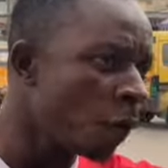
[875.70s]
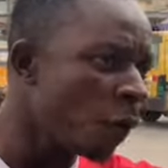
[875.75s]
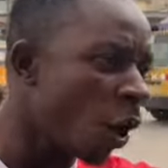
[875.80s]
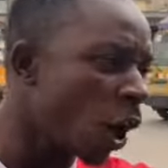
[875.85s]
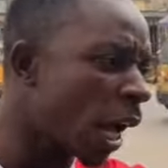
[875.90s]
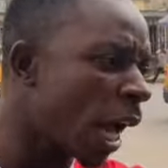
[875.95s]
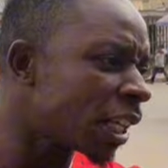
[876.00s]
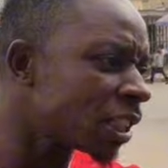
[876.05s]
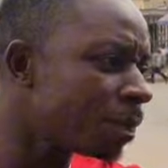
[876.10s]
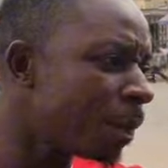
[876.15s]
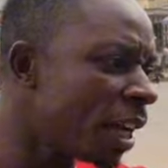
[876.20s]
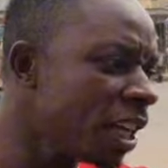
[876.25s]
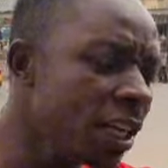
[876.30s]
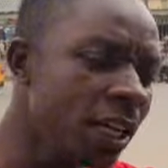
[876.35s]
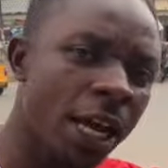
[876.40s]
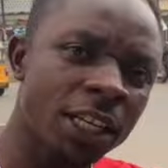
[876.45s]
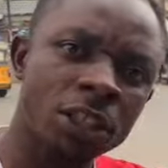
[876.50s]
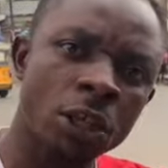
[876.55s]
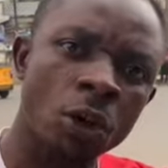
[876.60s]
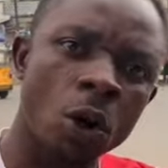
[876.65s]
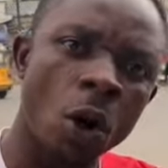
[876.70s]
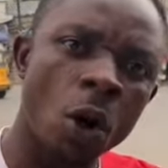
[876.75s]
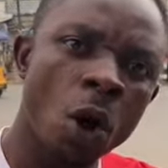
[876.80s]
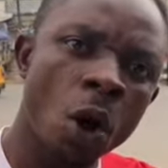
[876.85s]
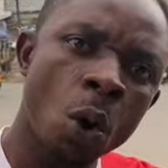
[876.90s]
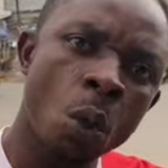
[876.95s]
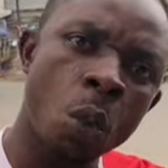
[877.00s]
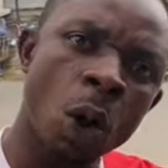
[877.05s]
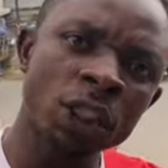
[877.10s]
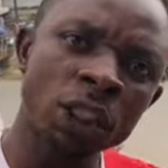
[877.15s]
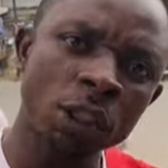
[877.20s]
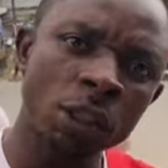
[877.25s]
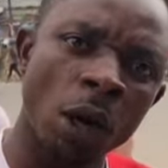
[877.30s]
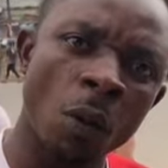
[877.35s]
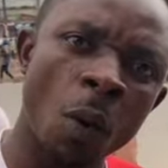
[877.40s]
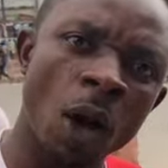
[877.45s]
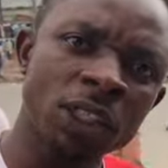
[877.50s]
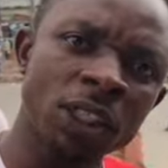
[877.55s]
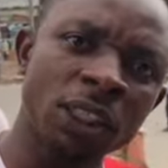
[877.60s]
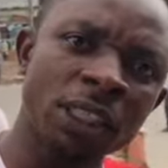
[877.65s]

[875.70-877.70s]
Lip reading: forecast many years ago, was it not what